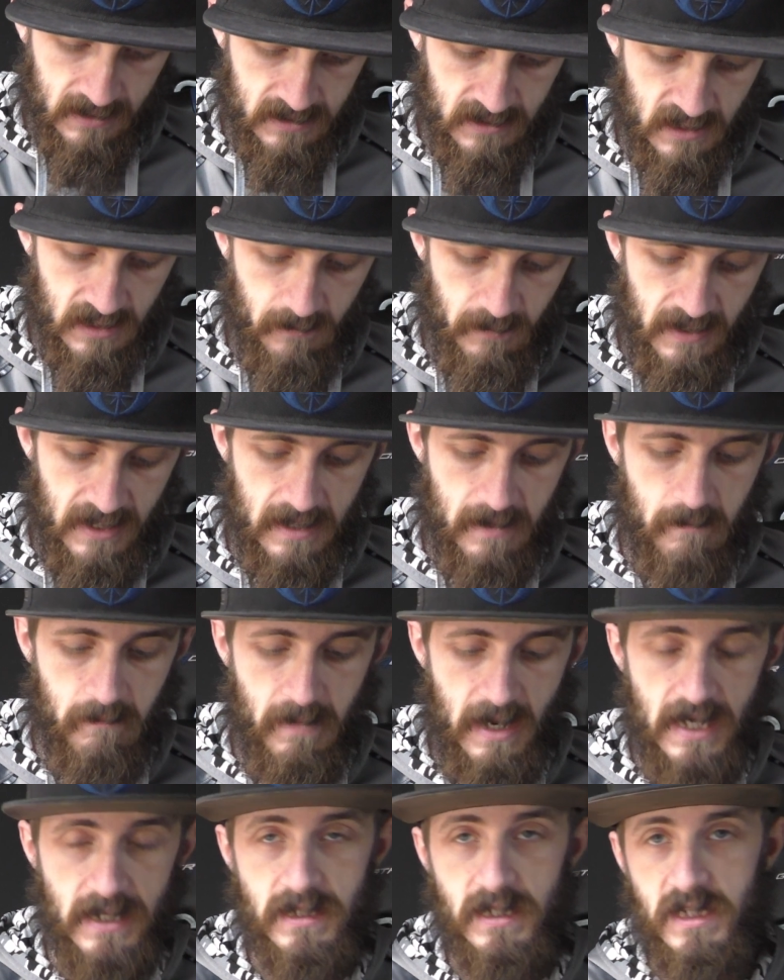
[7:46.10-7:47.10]
is gonna be an
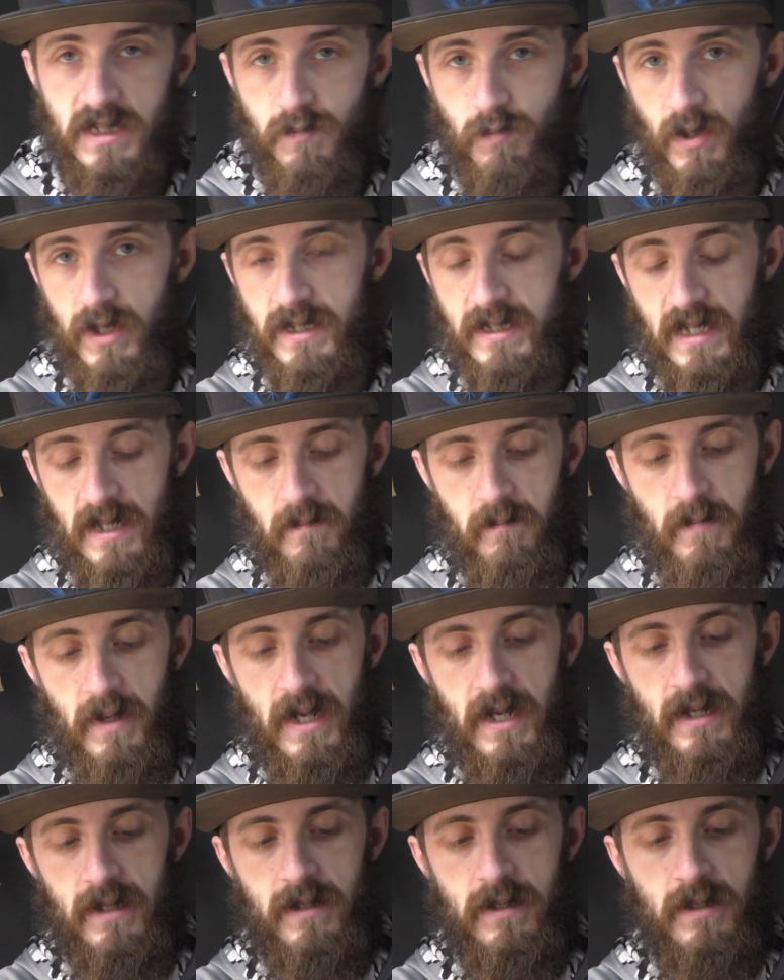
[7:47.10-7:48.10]
amazing springtime
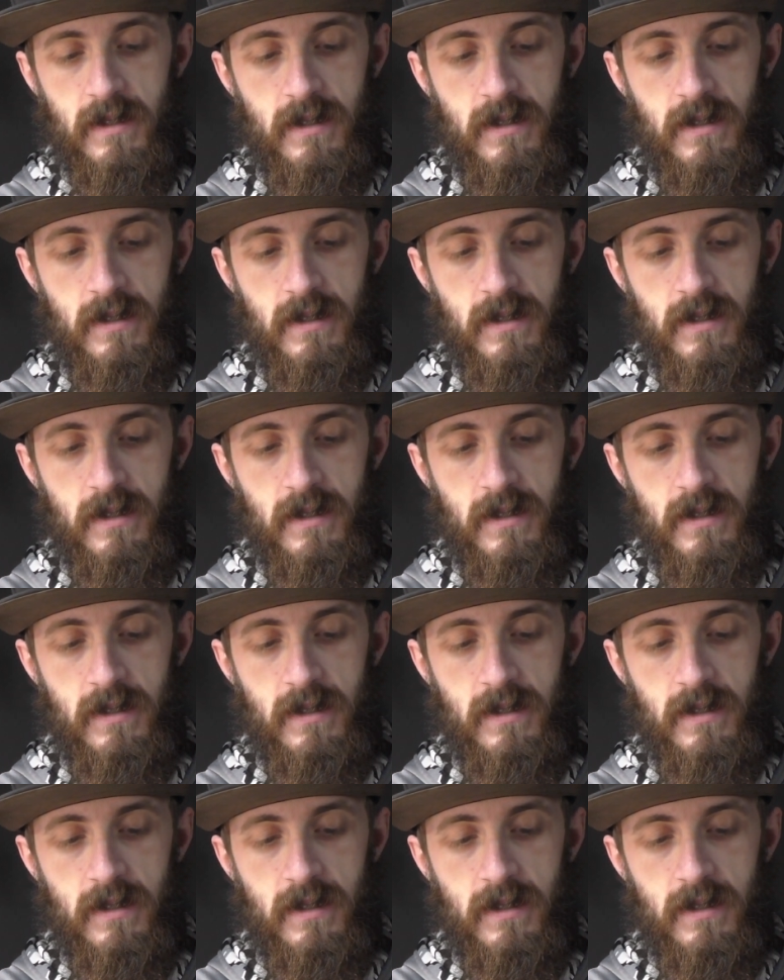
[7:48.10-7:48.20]
bait.